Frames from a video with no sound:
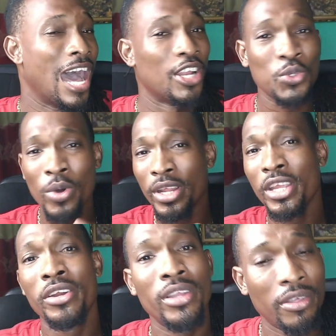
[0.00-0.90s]
I just want to
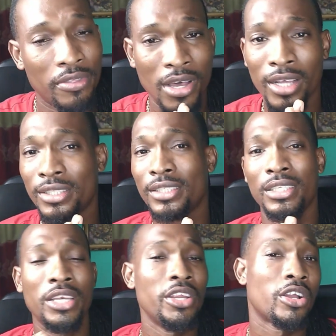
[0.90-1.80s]
hear your
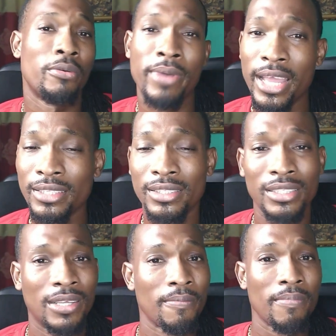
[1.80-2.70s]
thoughts in your
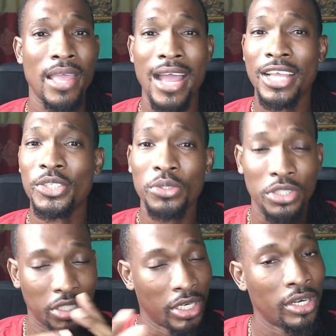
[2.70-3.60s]
comments as you
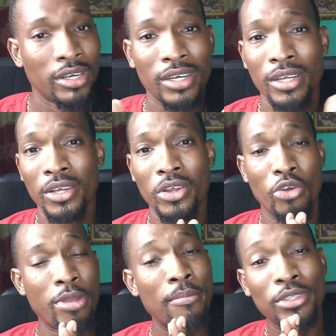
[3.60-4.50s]
share.
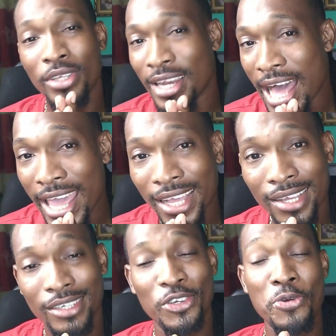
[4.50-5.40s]
Remember to like,
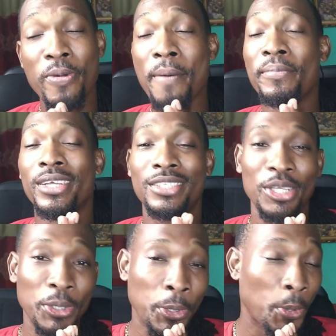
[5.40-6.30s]
remember
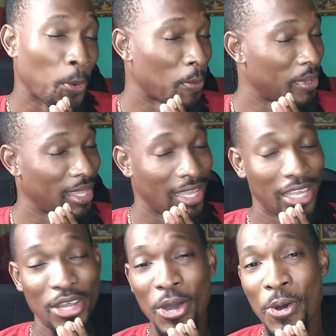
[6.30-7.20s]
to,
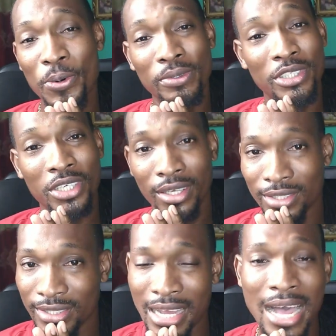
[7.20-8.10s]

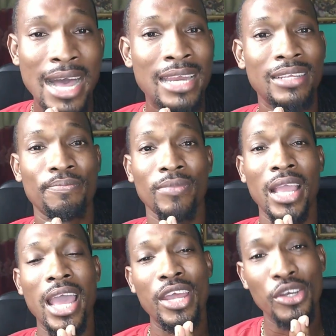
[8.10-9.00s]
trust God
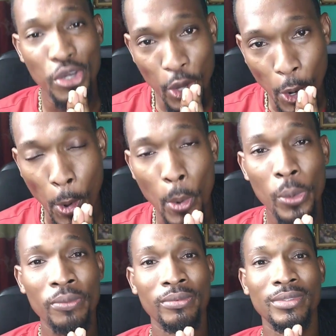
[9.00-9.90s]
and know
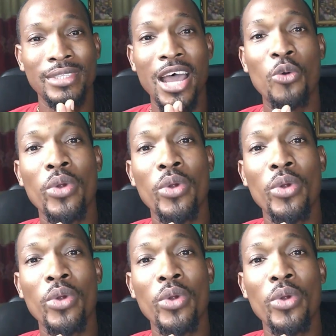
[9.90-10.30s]
that